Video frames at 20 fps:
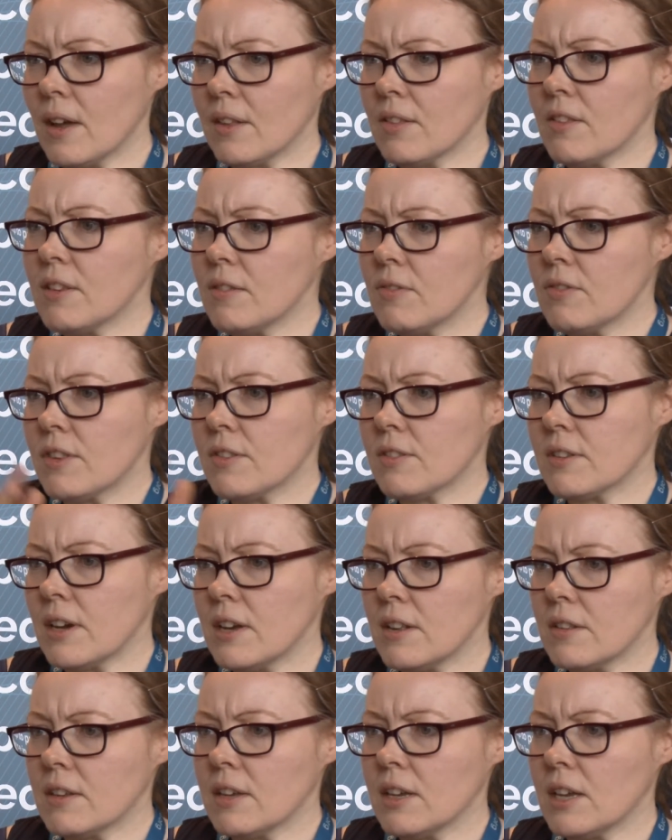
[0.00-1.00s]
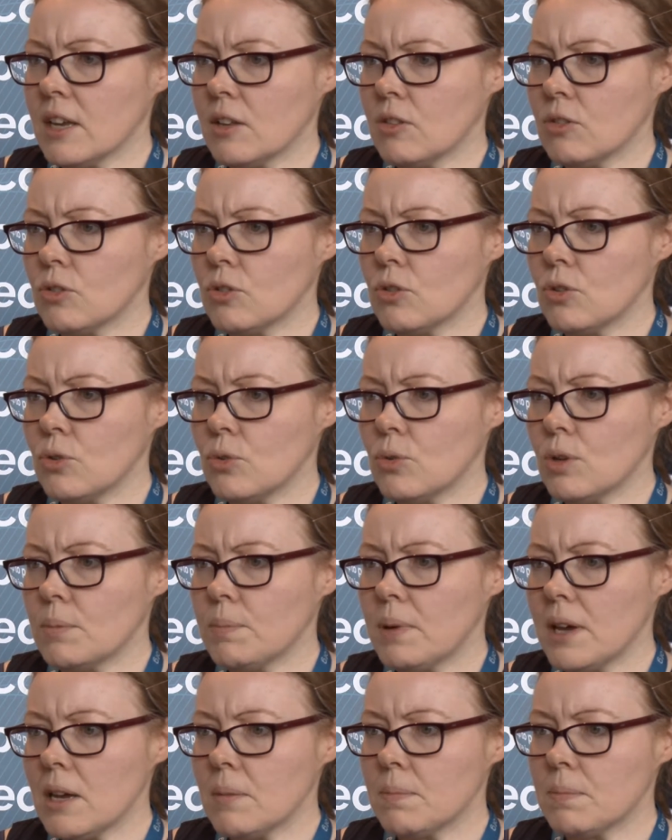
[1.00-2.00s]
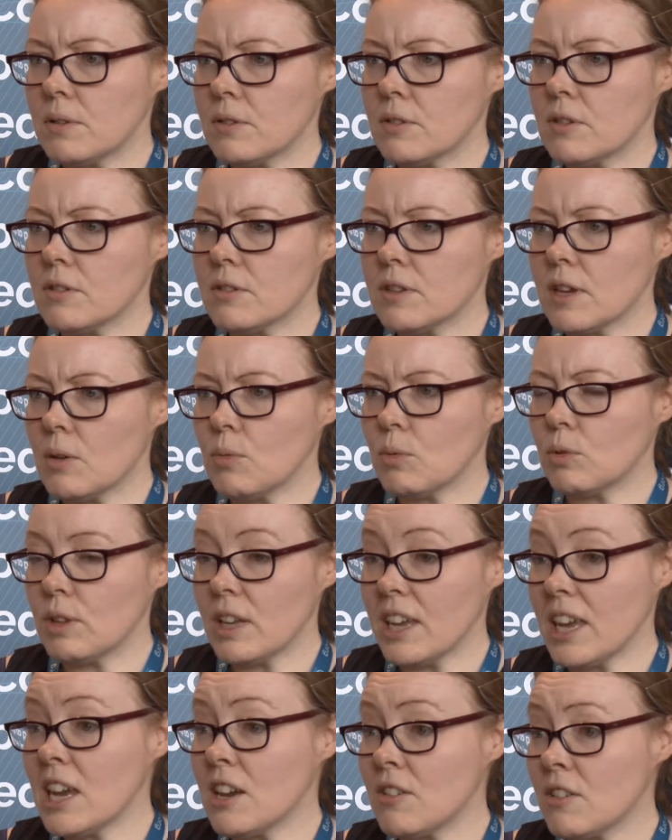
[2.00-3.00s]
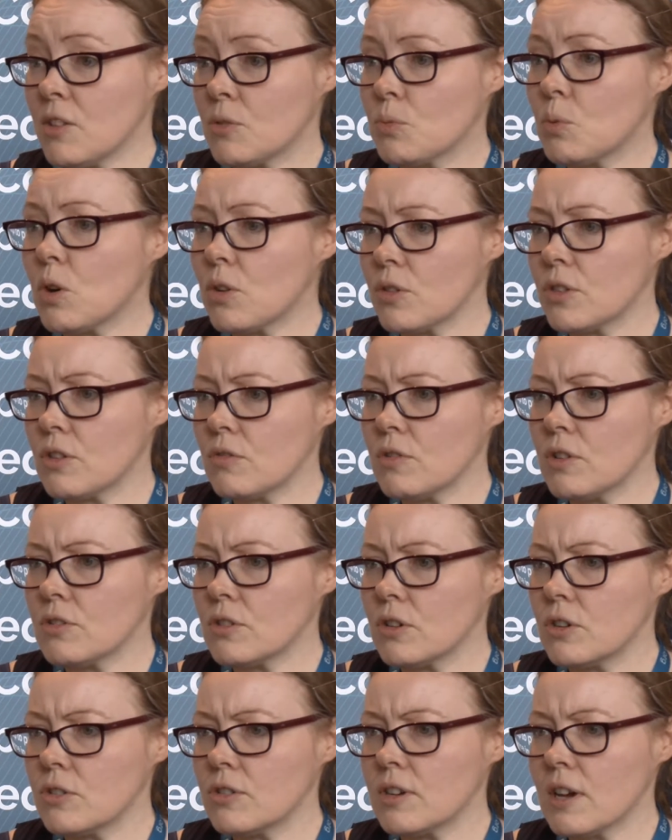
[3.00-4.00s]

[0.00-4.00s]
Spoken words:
and synthesize it into a paper to say, well, here is what the research